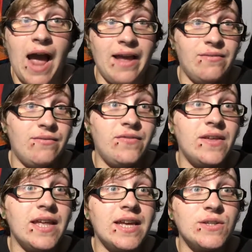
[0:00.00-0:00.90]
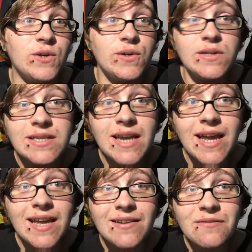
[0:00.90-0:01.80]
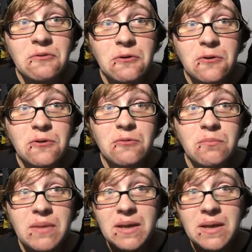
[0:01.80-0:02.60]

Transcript: I feel like it's a good state for